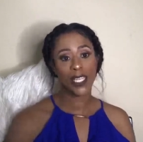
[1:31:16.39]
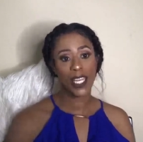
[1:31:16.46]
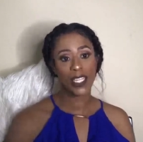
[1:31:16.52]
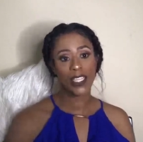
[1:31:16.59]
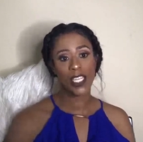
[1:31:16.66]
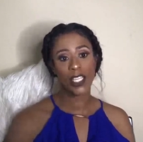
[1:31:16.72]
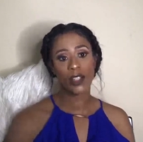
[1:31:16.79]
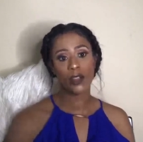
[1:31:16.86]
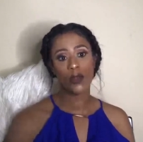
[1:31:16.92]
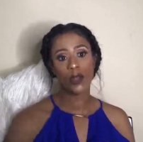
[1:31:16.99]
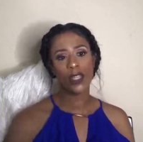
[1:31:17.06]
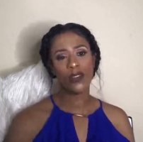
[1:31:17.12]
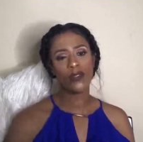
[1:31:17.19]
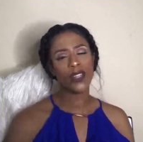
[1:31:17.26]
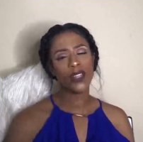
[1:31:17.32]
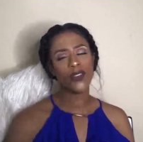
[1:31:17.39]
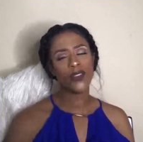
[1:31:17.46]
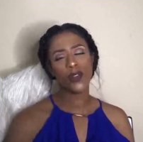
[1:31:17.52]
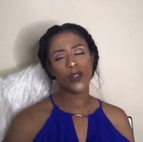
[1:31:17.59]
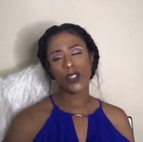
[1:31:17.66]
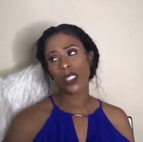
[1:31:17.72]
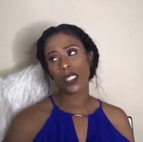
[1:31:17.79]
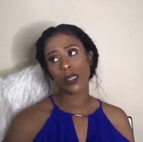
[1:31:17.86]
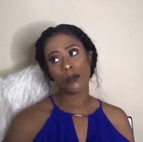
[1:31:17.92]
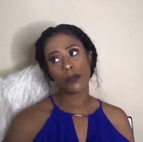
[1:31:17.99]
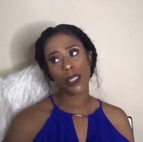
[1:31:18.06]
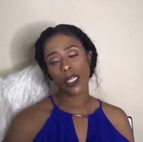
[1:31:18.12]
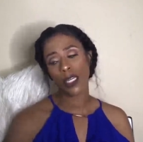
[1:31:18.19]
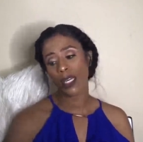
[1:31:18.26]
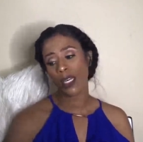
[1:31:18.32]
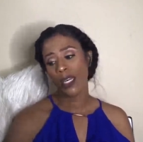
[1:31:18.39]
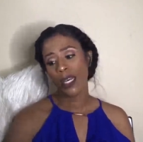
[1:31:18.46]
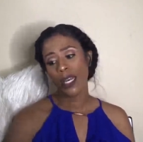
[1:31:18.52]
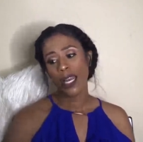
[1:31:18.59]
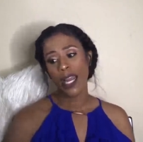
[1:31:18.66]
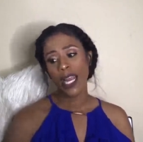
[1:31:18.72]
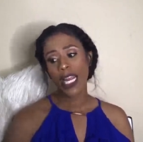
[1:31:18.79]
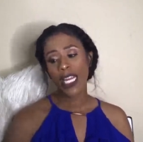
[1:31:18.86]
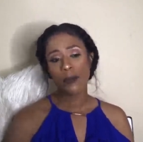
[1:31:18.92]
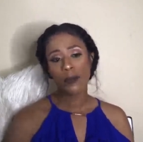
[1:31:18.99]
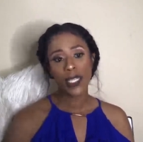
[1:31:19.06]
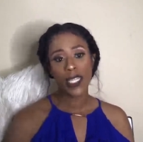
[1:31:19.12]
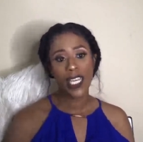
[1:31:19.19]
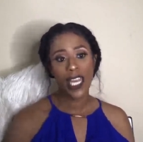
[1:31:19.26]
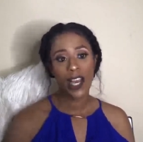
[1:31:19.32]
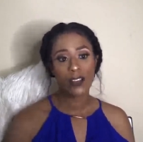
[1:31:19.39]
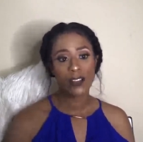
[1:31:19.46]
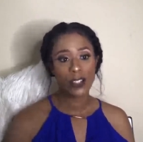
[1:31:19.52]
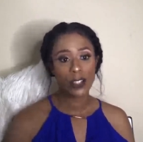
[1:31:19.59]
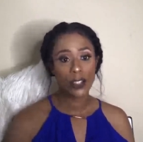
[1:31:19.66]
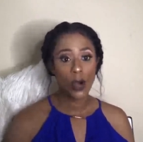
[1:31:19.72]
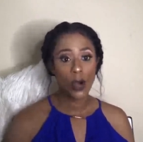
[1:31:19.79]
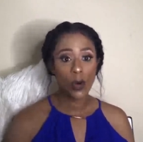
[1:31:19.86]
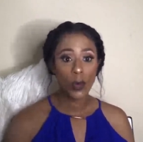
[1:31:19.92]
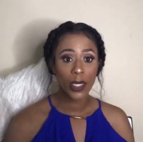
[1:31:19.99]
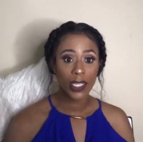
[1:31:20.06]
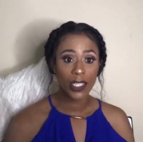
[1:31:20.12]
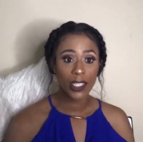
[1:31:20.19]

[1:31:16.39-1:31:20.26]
I thank you, even if you just sent me a, hey, Mickey, how's it going?